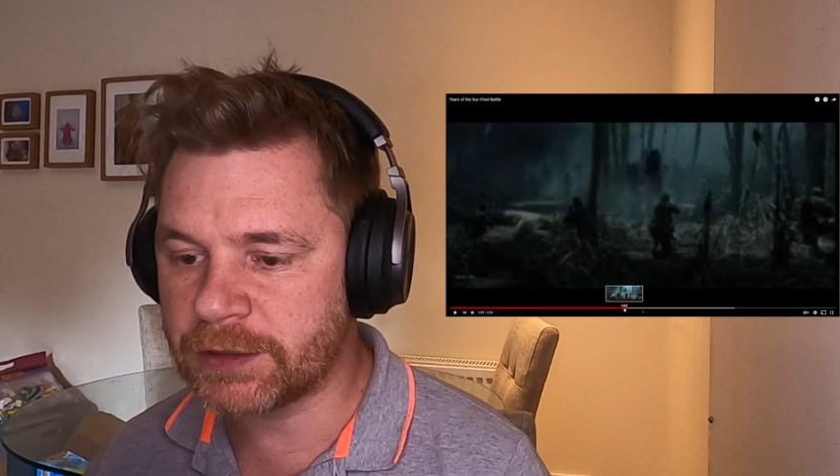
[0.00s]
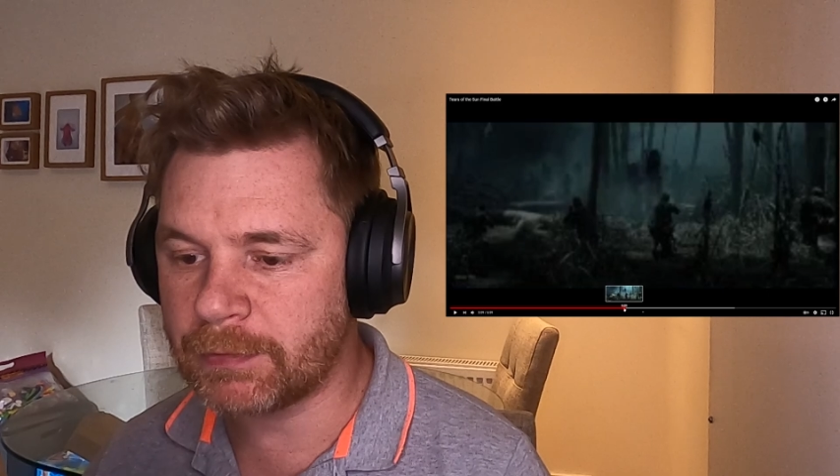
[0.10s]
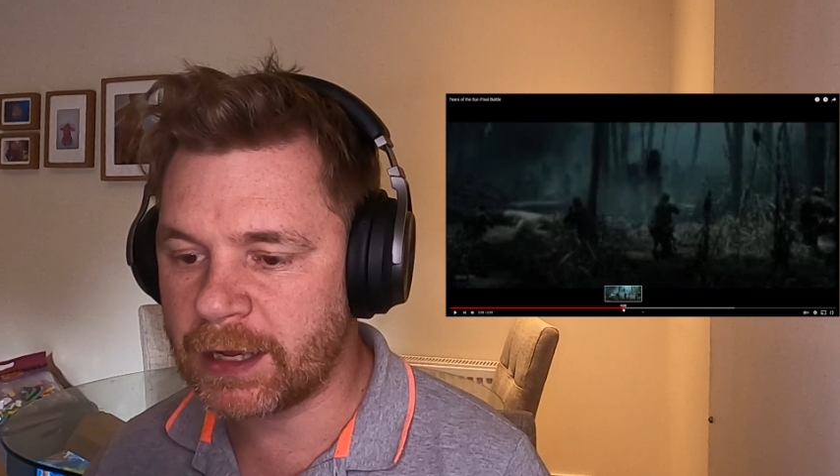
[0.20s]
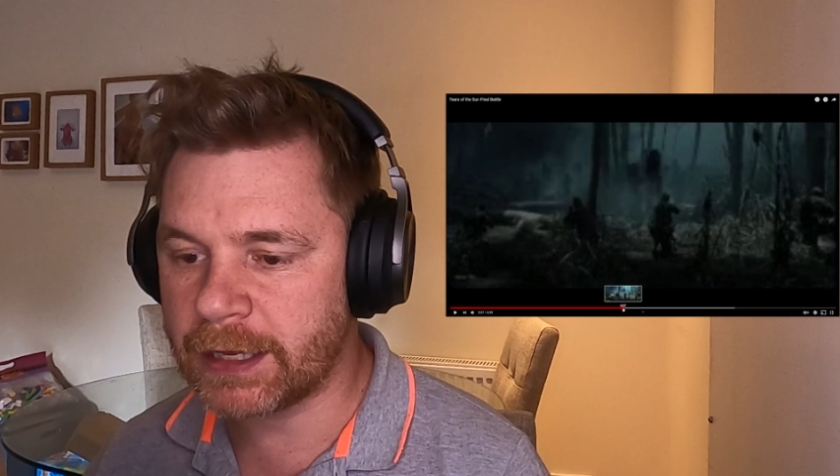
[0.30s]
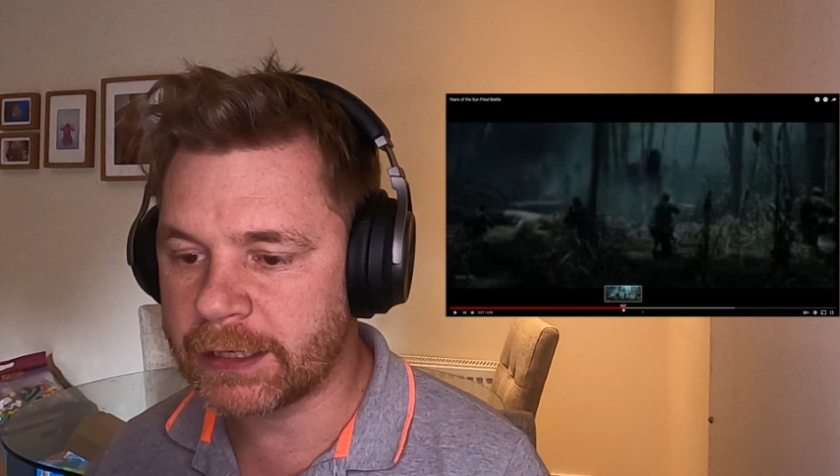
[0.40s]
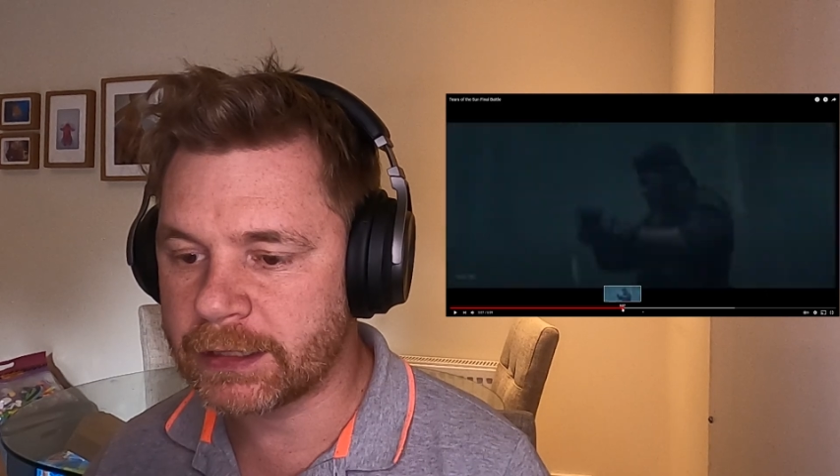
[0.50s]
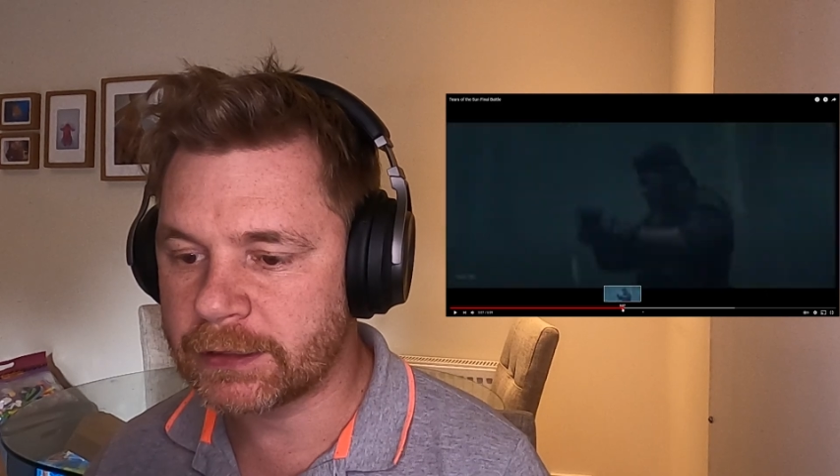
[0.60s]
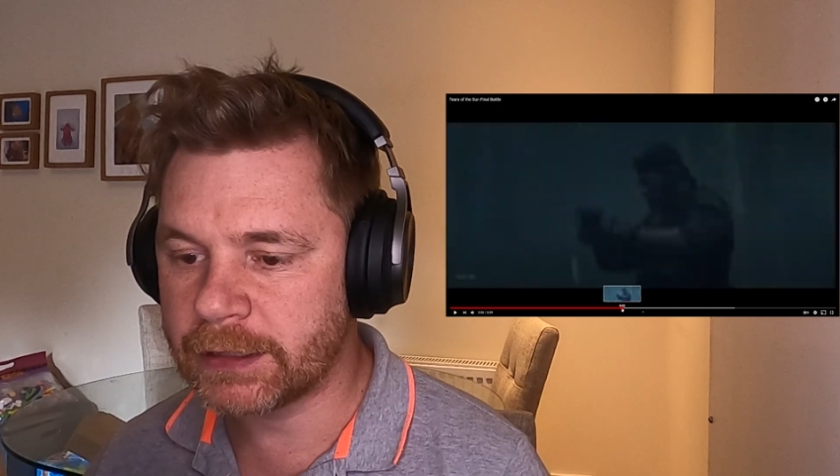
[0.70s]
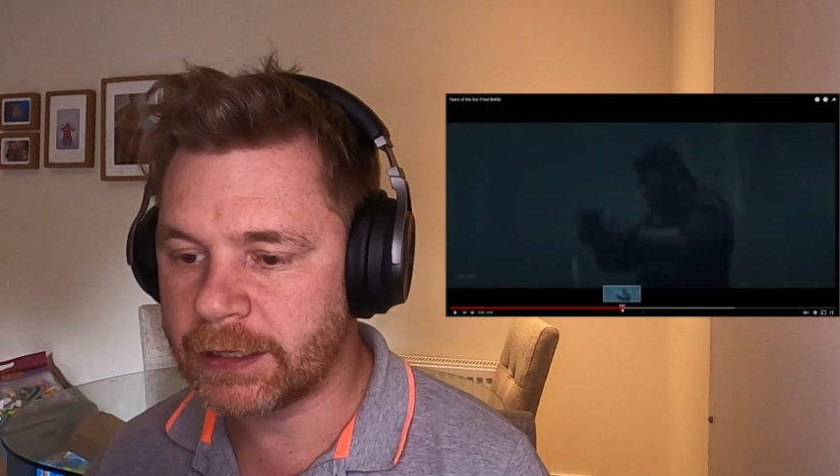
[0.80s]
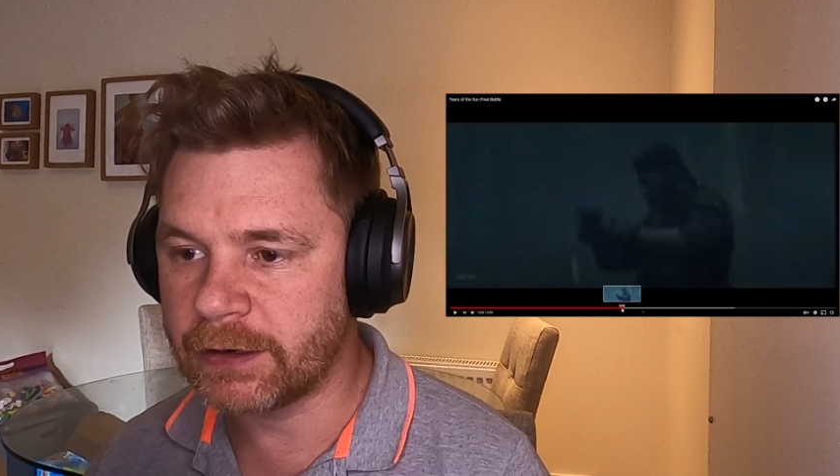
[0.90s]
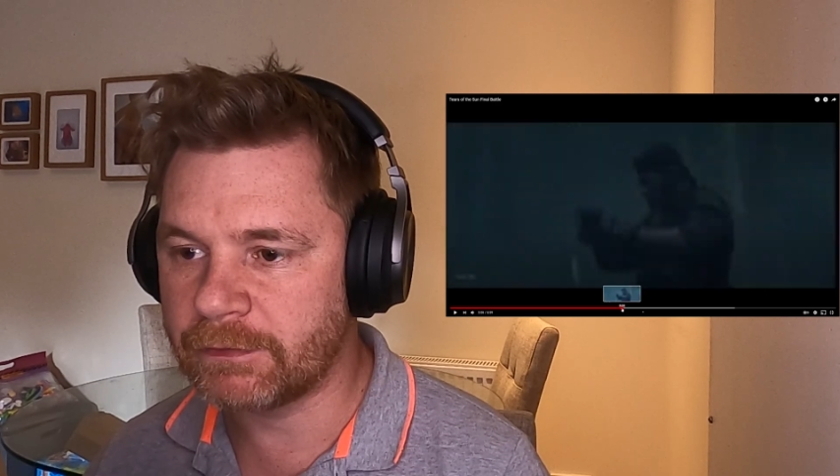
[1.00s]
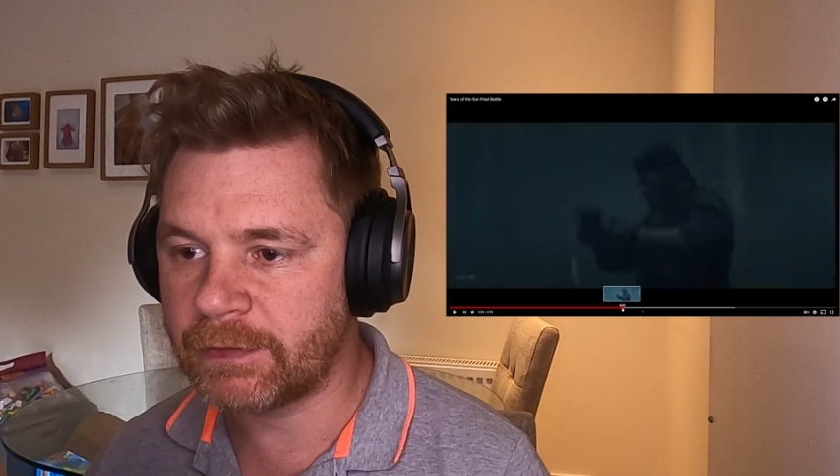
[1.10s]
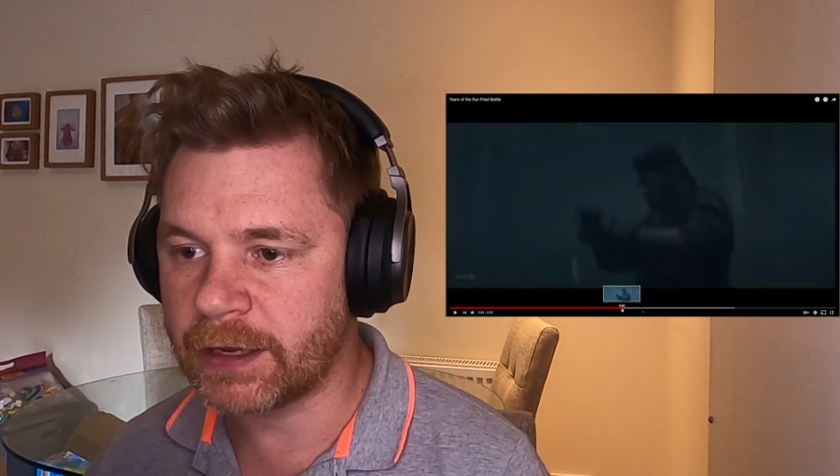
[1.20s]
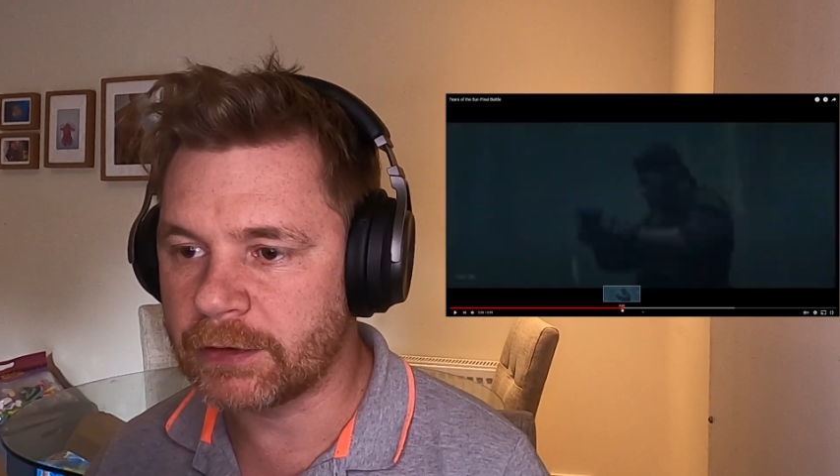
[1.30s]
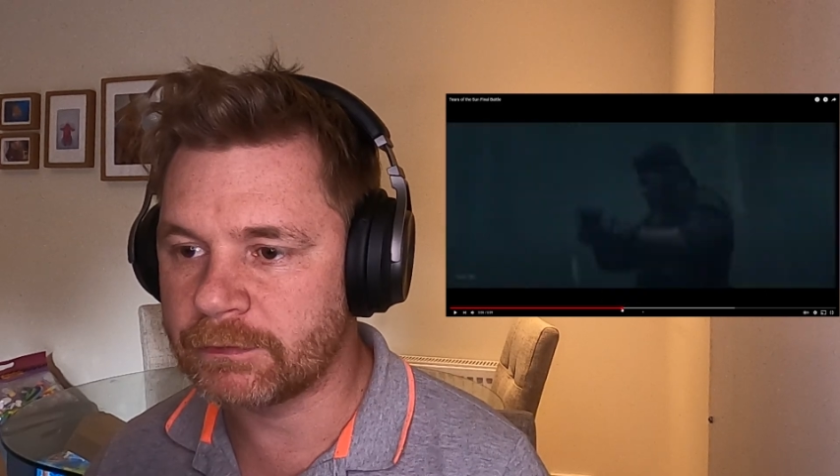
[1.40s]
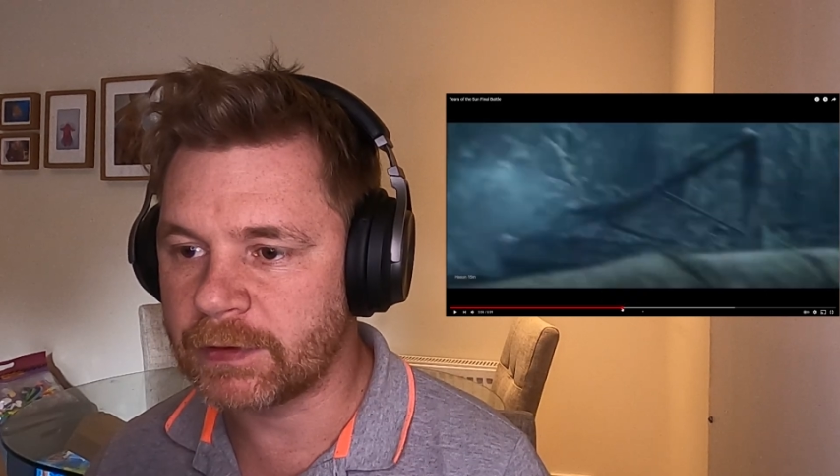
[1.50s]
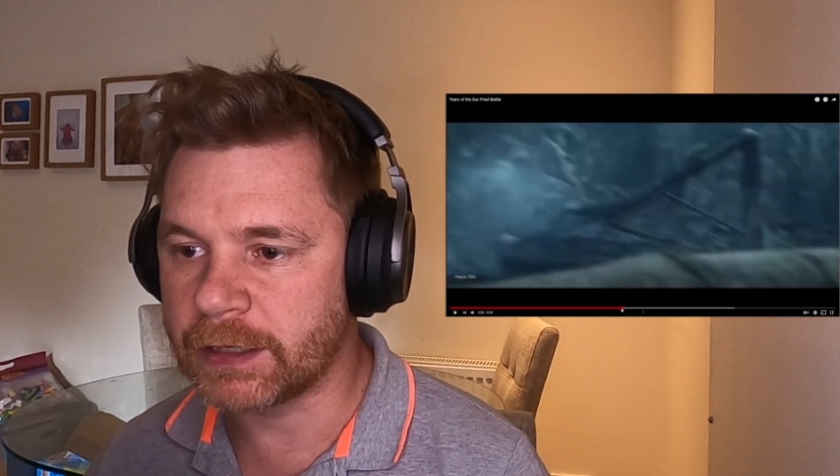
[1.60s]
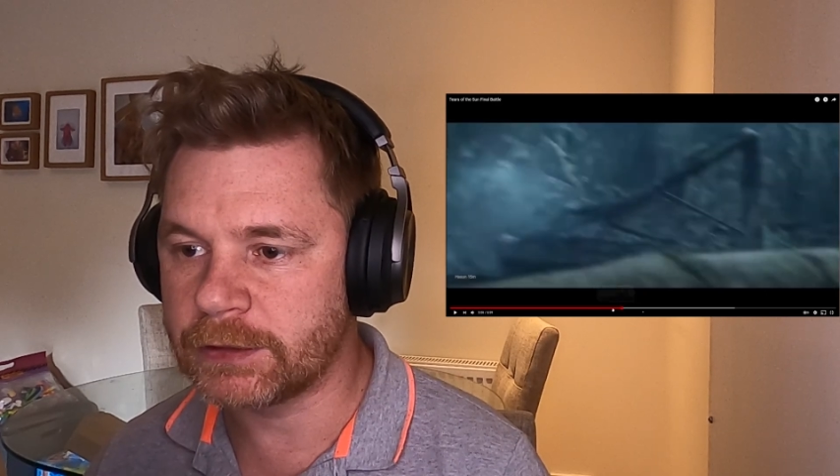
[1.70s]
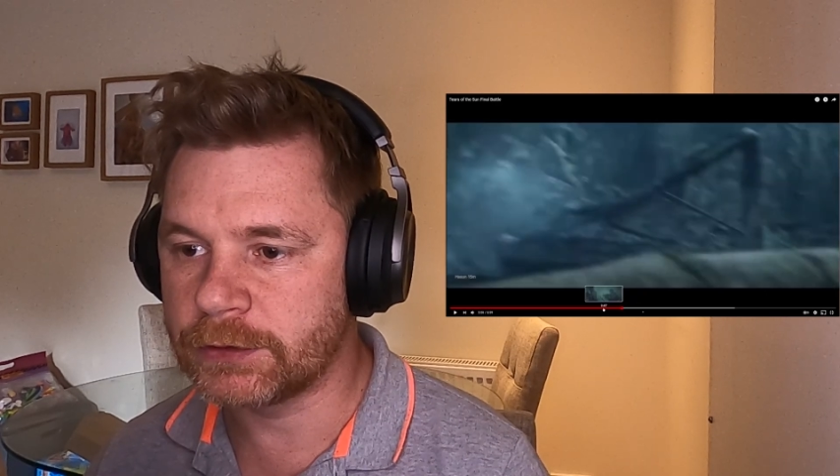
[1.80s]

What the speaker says: mag in a firefight,